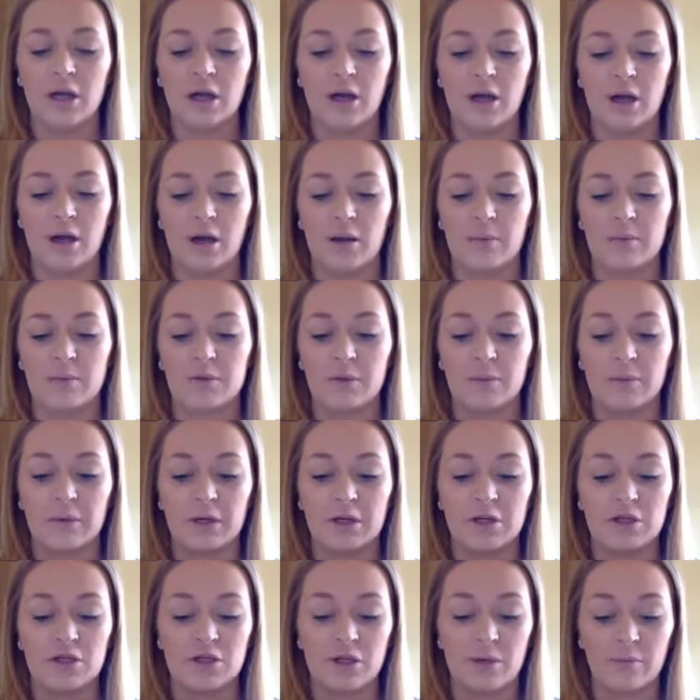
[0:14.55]
So I'm going
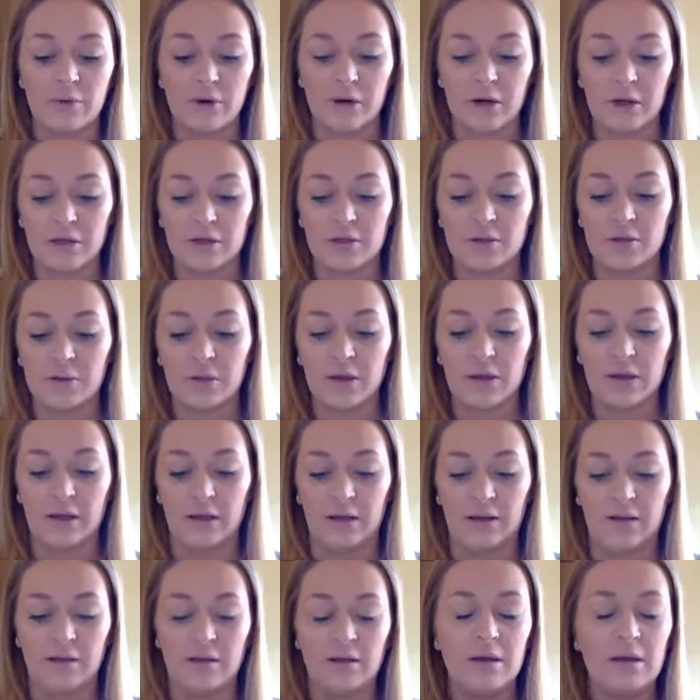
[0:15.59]
to jump right into it
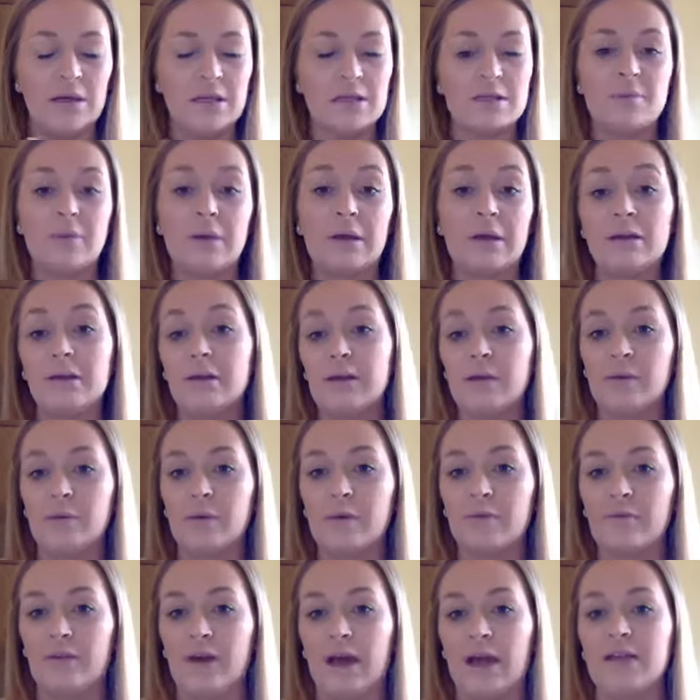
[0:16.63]
and speak a little
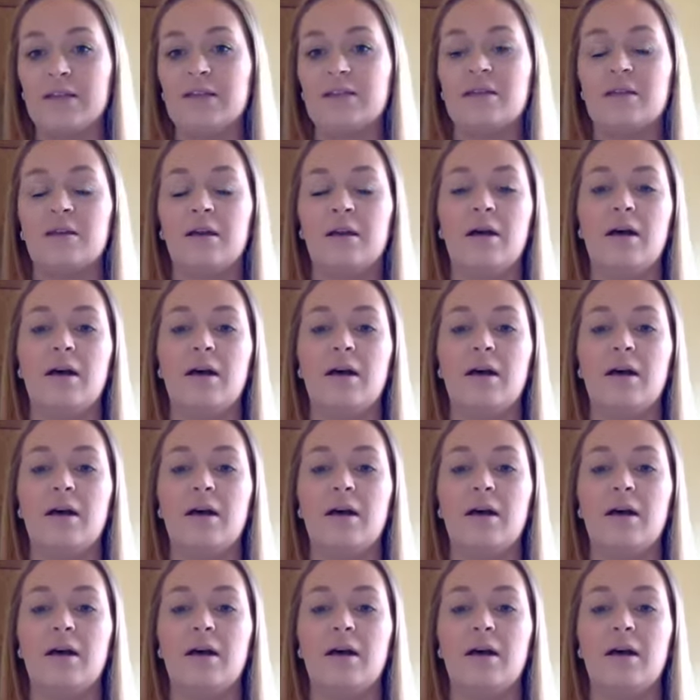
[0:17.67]
bit fast.